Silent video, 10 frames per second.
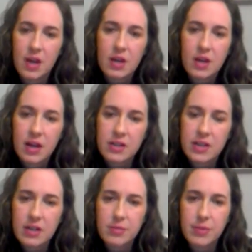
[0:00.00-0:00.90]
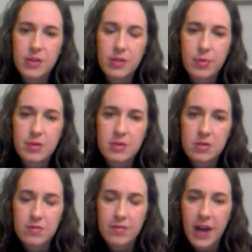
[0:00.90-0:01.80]
contact me or the person
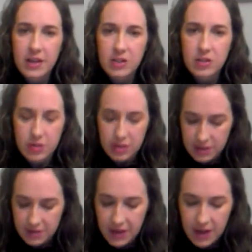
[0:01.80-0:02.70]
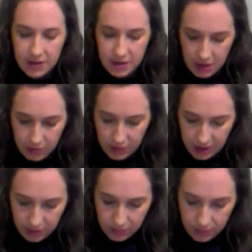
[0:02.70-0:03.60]
who invited you to this event, and we
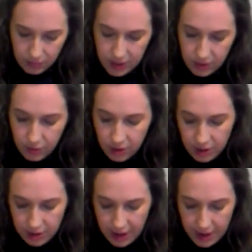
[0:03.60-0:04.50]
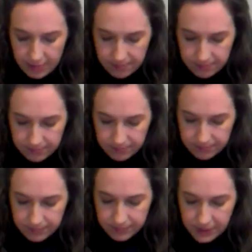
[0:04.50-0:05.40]
can work on that.
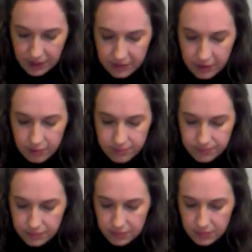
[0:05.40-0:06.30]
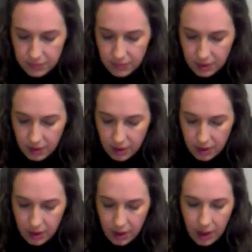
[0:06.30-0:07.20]
So
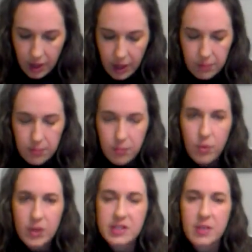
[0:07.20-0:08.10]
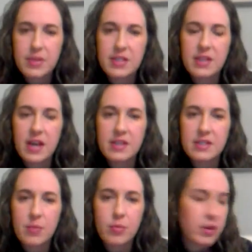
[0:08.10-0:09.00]
once somebody signs
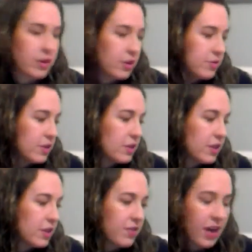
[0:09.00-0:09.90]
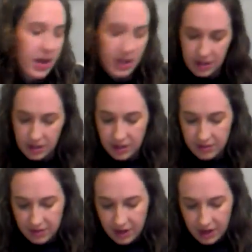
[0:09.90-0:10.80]
up, we're going to use the Live Guide. The
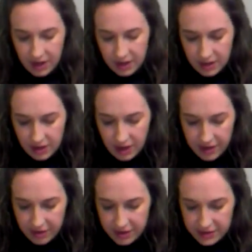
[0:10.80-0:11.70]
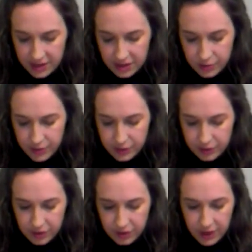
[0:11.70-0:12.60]
Live Guide, I've heard it said this way, is
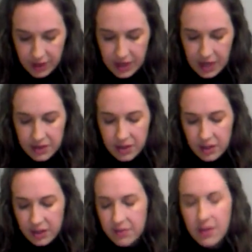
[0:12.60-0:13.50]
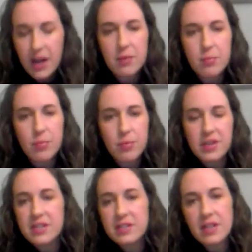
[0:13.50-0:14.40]
really great. The Live Guide
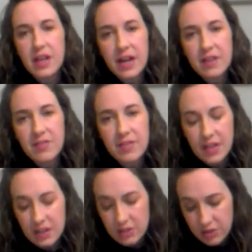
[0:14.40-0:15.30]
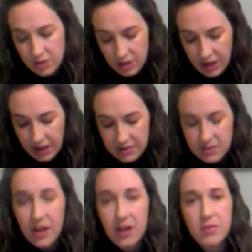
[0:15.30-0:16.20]
breathes life into the
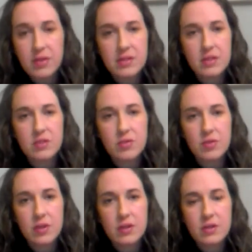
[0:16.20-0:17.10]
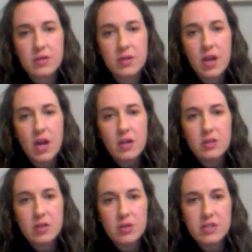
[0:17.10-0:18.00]
lifestyle with essential oils.
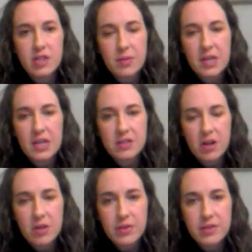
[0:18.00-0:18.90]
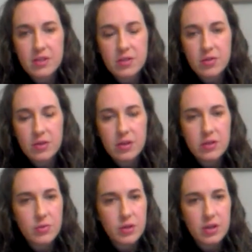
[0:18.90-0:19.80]
So when somebody gets started with essential
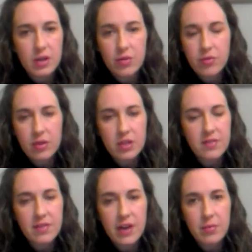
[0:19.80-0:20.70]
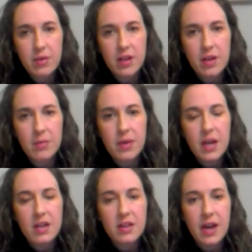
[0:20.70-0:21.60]
oils, we're going to go through the Live Guide with them.
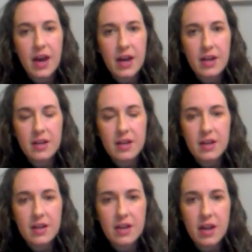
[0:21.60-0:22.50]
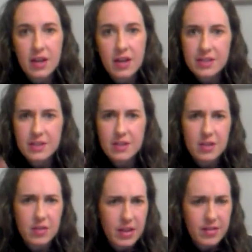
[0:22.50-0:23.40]
That now, because
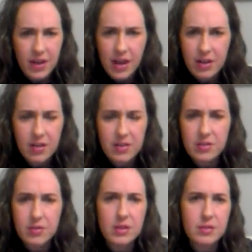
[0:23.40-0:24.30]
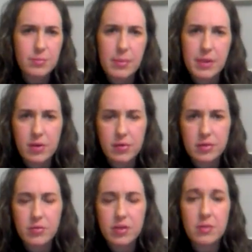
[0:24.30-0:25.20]
they've gotten all these oils, maybe they don't know what
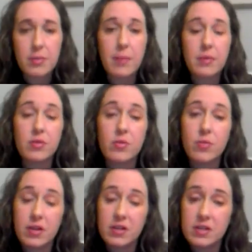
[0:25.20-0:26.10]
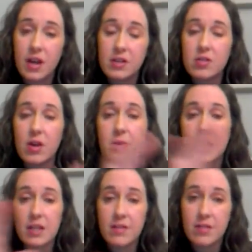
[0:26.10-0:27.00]
to do with them. I'm going to do a wellness consult. I'm going
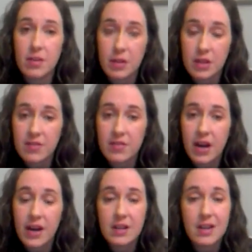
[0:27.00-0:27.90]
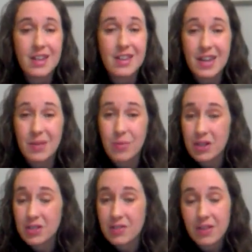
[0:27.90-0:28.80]
to give them the Live Guide. They can
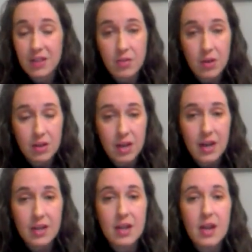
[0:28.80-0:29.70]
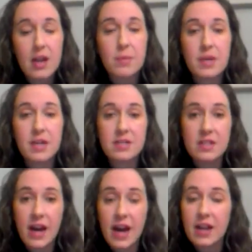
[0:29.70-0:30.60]
watch the video online, because
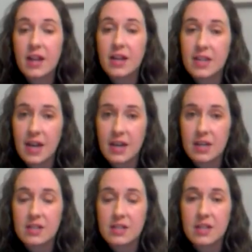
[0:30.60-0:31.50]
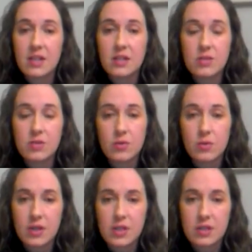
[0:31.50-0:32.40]
that again is telling
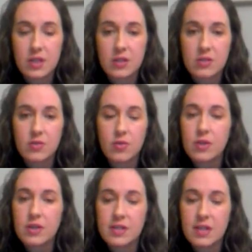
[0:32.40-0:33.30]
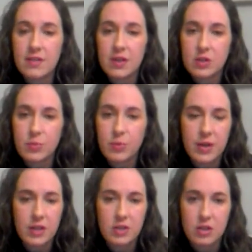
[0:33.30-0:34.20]
stories, and stories give
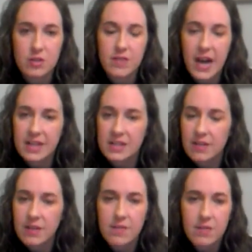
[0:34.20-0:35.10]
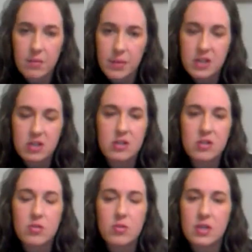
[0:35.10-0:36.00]
inspiration. Facts give information,
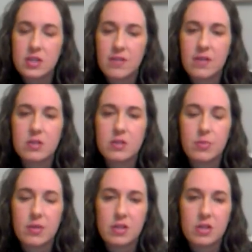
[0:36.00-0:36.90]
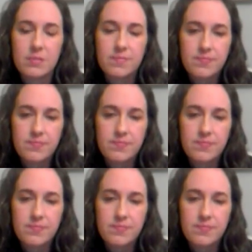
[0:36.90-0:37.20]
stories give inspiration.